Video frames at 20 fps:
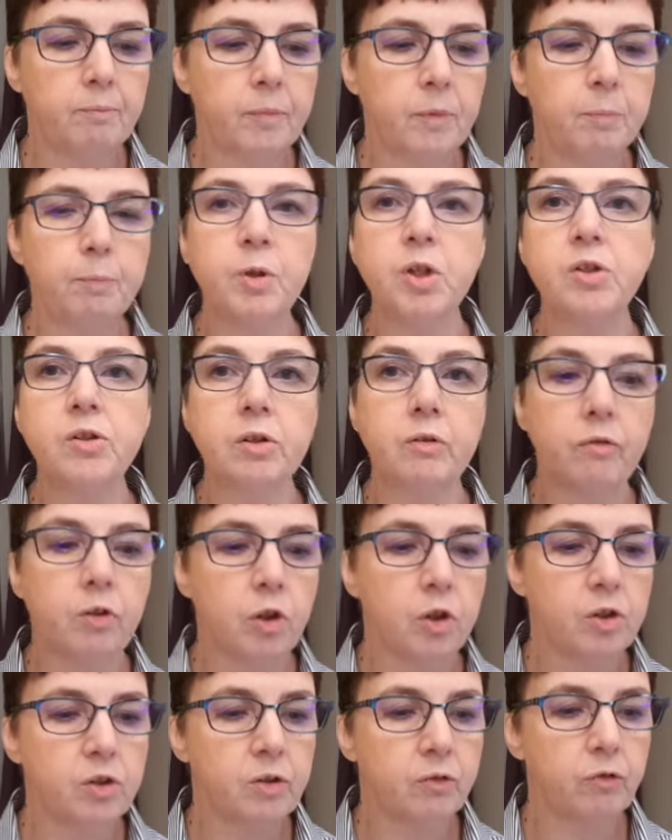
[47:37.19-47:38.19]
bust of
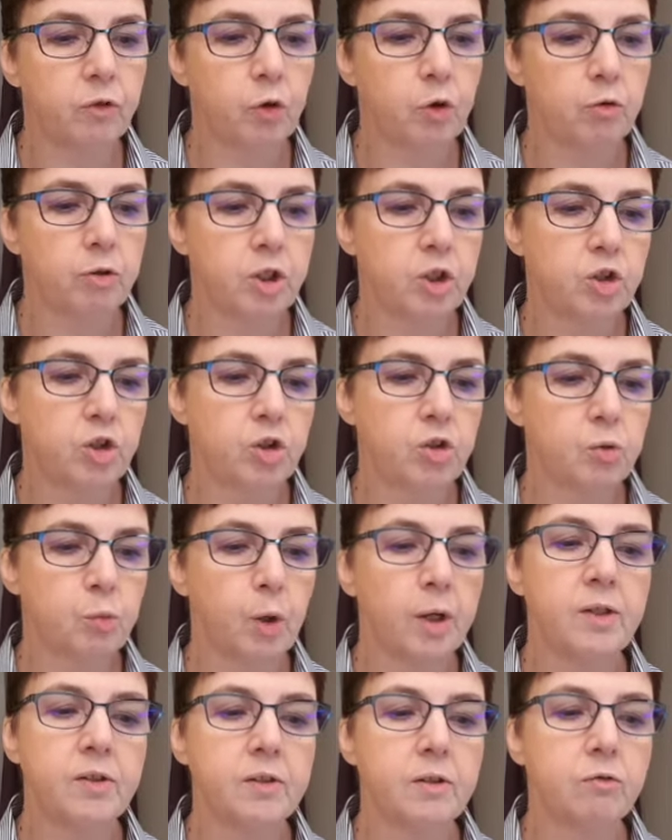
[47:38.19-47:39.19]
34 inches,
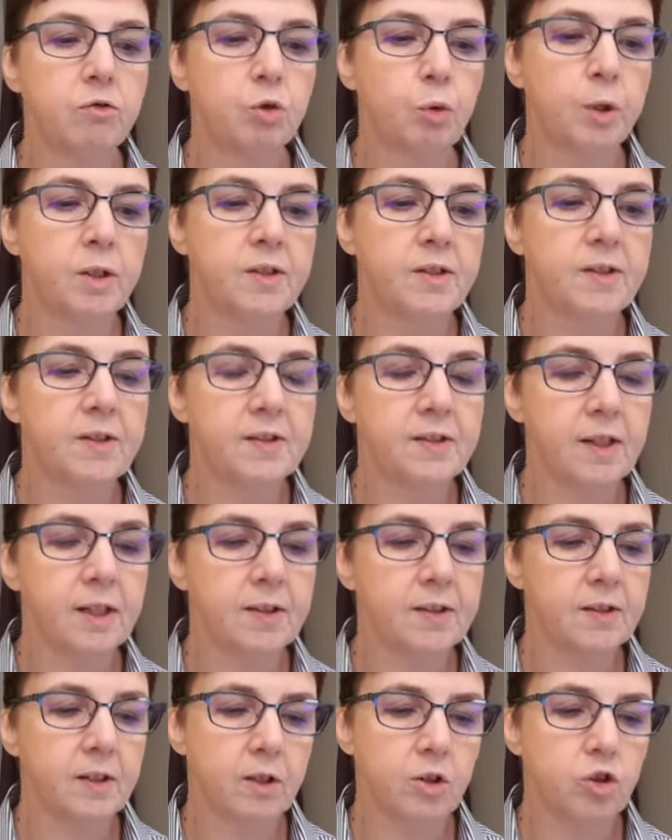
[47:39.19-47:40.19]
waist of
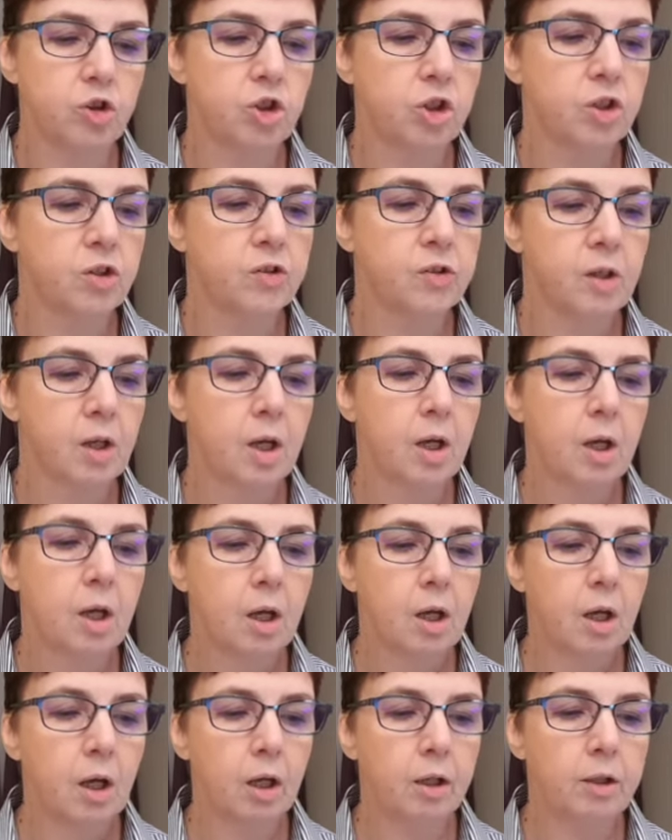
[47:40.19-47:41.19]
26 inches,
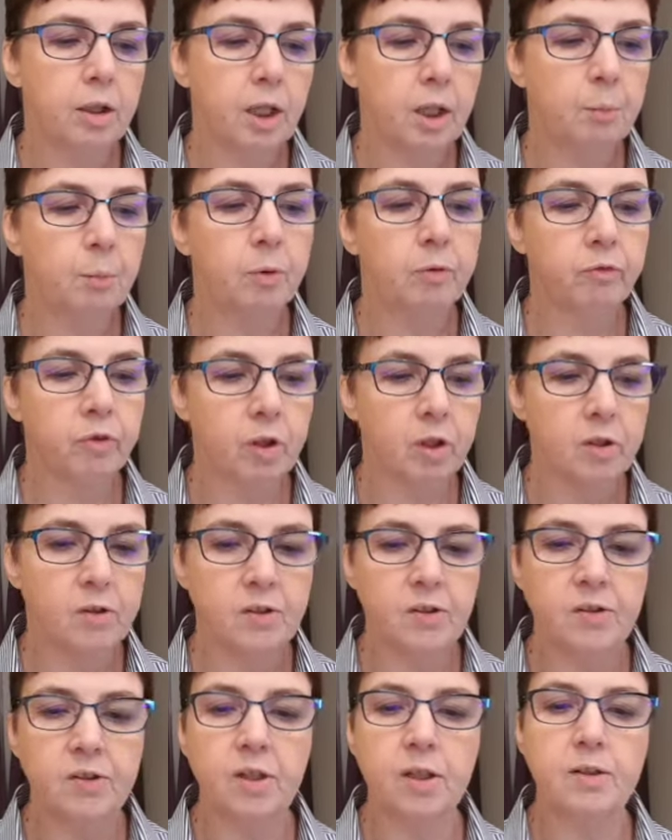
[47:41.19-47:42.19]
and hip of
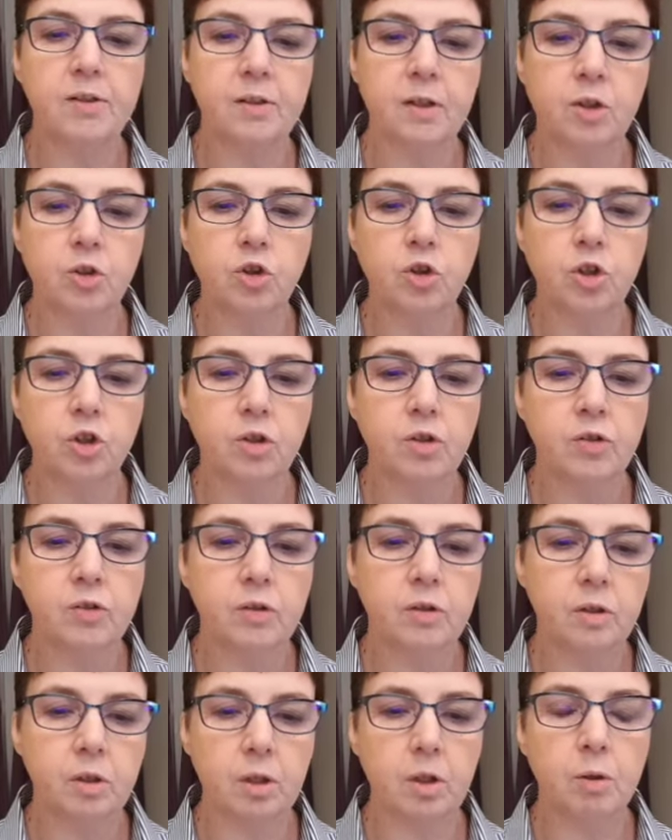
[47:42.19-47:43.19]
36
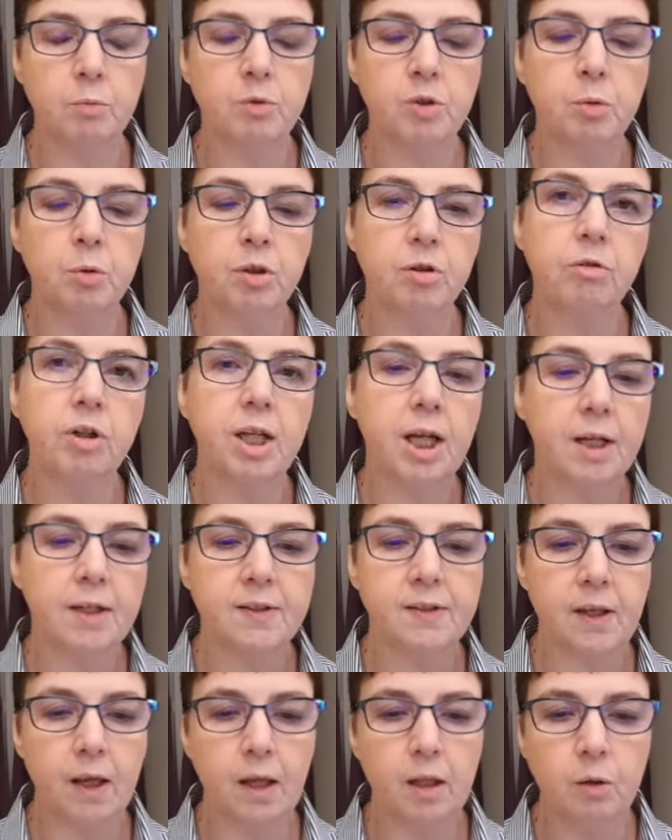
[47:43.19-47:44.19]
inches, up to a
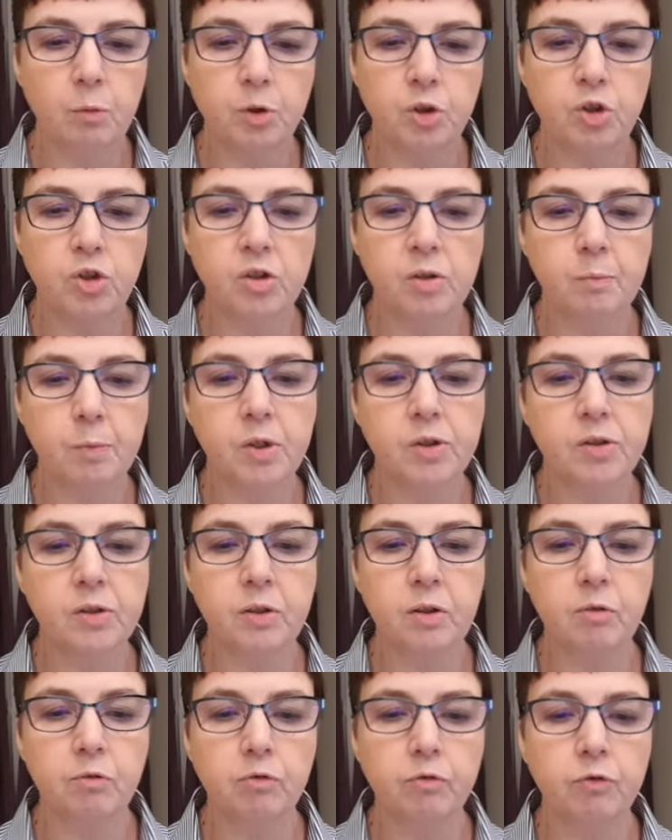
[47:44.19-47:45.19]
3XL, which is a bust
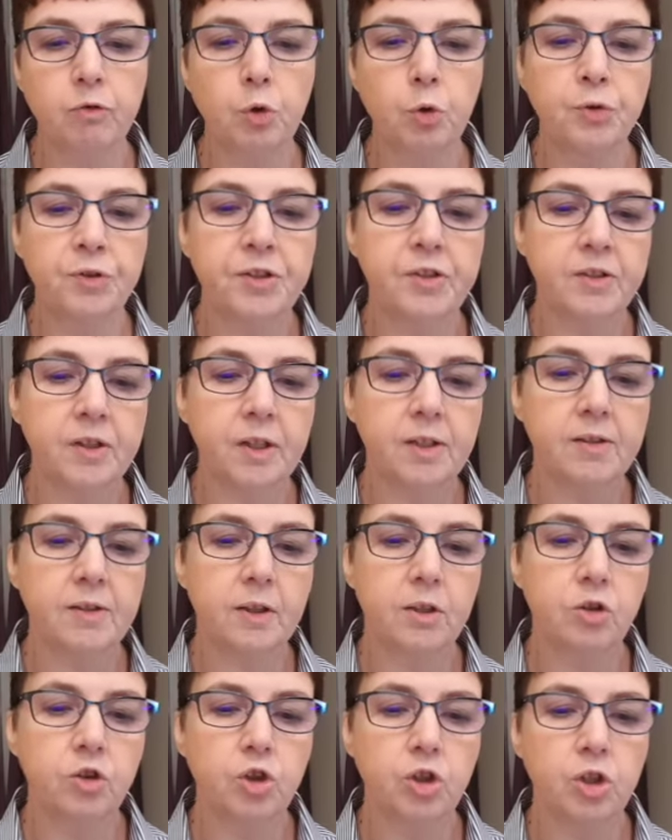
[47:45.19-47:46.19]
of 46
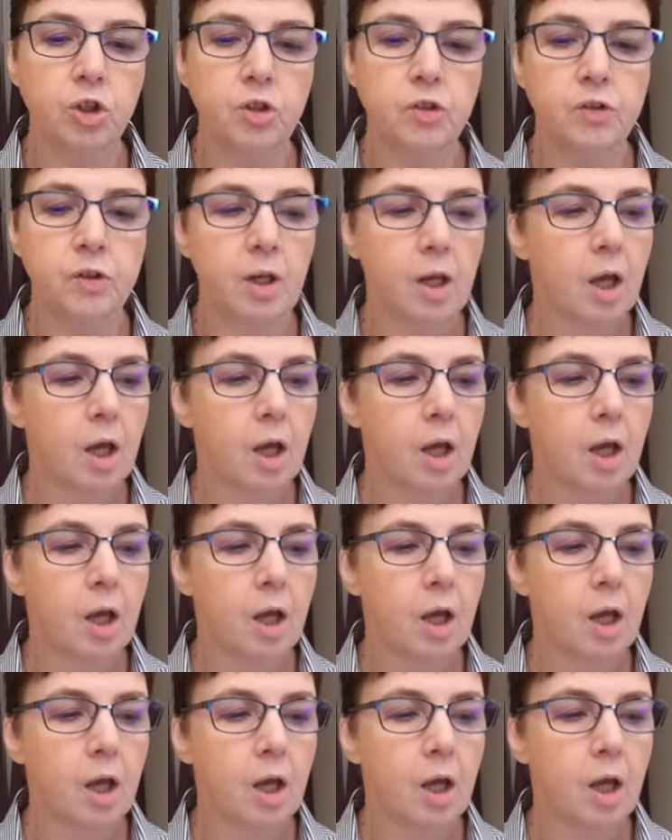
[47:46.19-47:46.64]
inches,